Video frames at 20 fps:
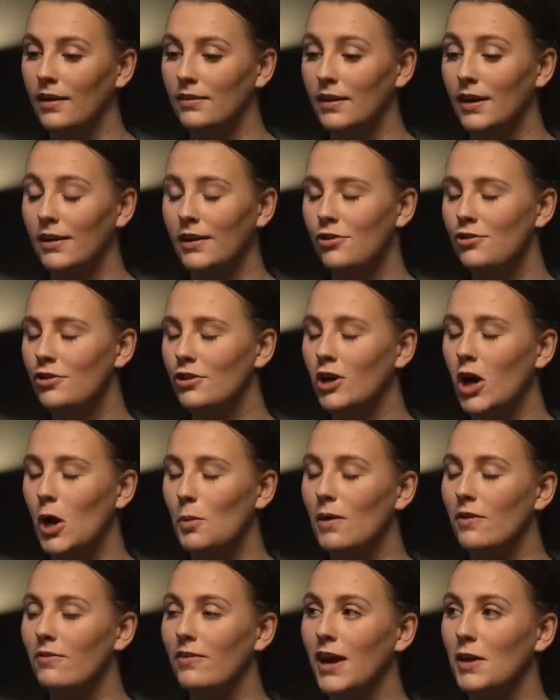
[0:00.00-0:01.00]
I said, I need you to
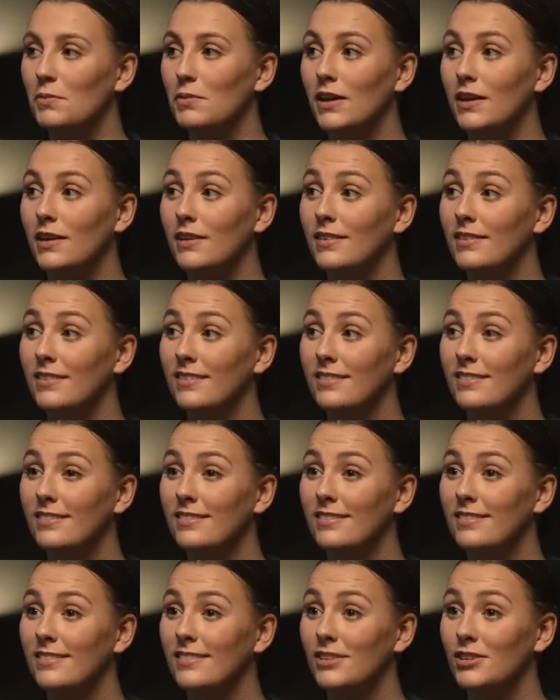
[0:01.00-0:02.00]
call my family.
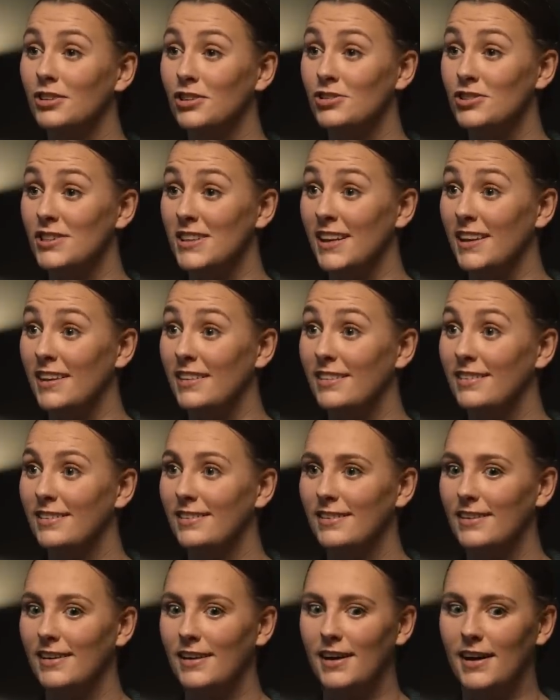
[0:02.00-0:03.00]
So she did.
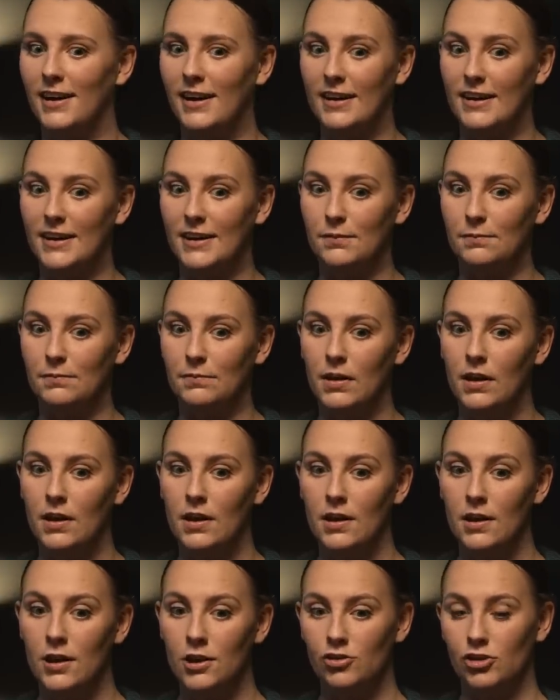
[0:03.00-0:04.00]
Um,
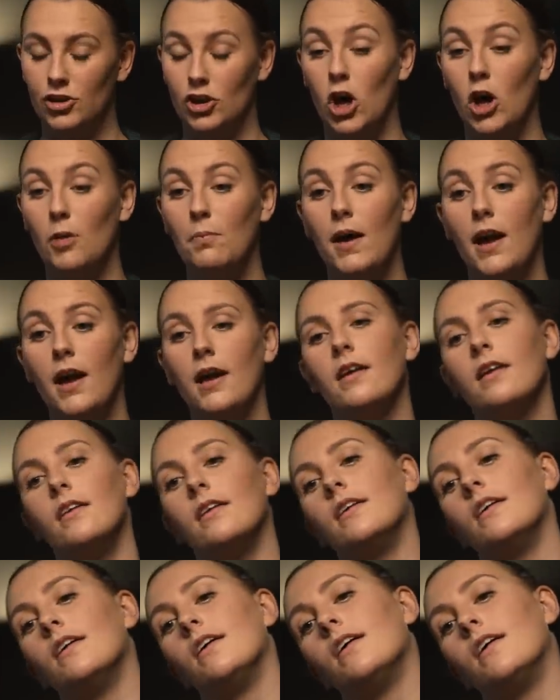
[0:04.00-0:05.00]
she called
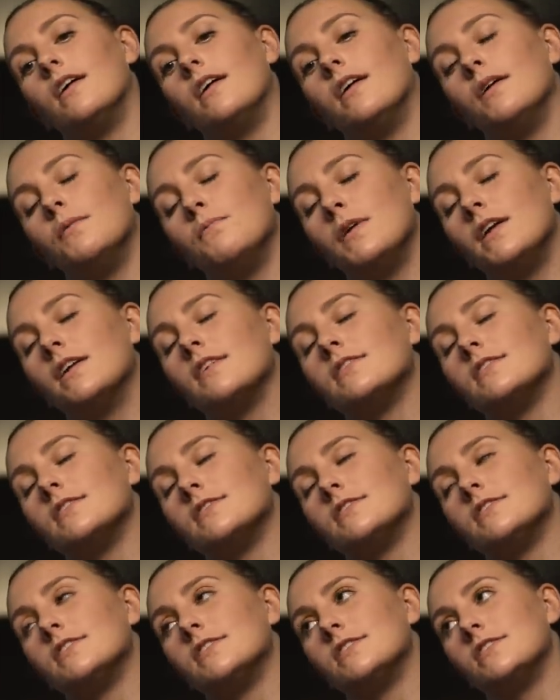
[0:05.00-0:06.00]
my middle
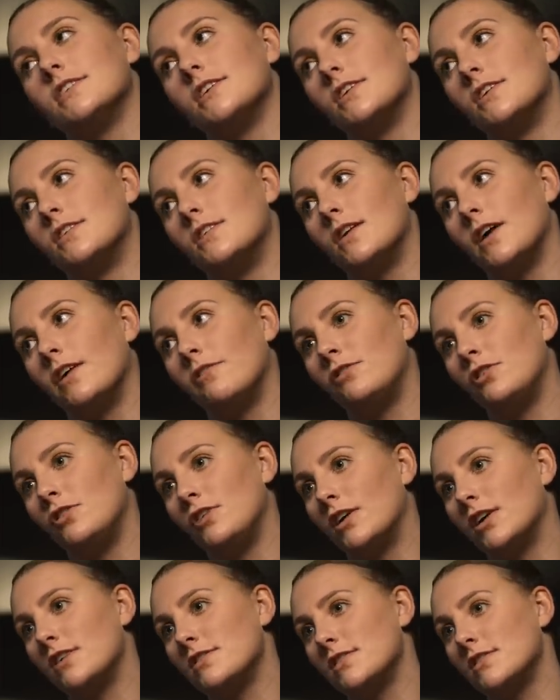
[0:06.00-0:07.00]
sister, so I have
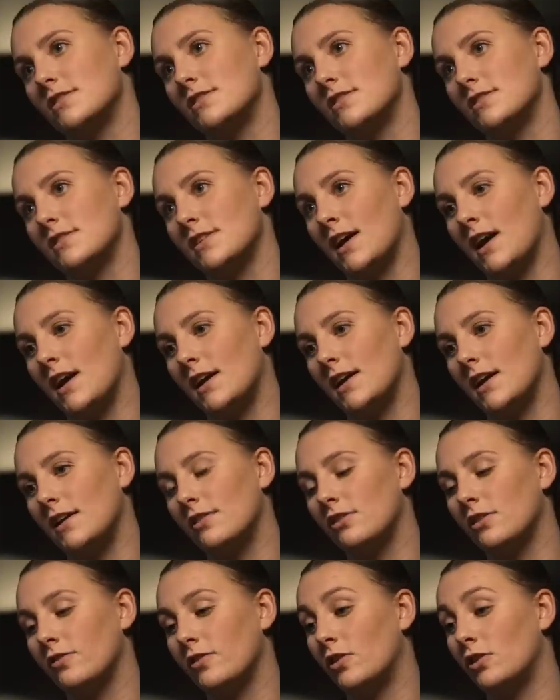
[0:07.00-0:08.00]
two younger sisters, and Addie
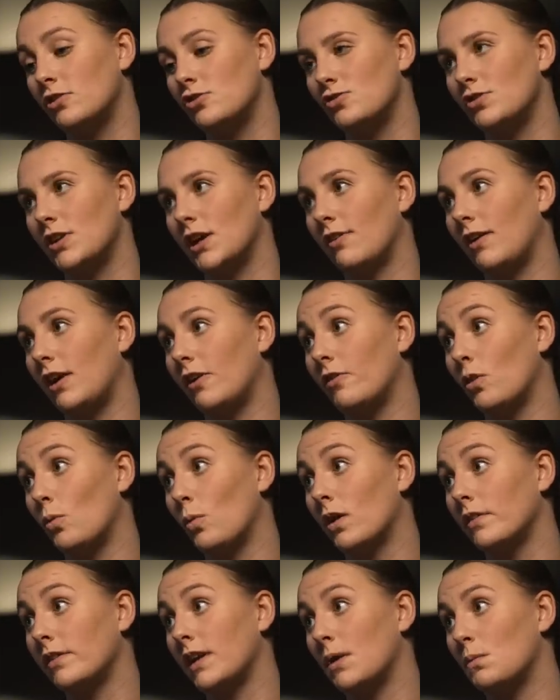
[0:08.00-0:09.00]
answered the phone because she's getting ready for
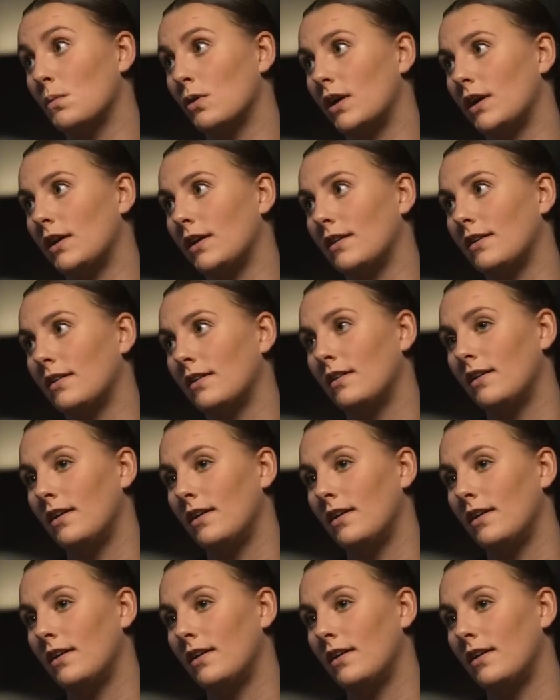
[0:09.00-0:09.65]
work that morning.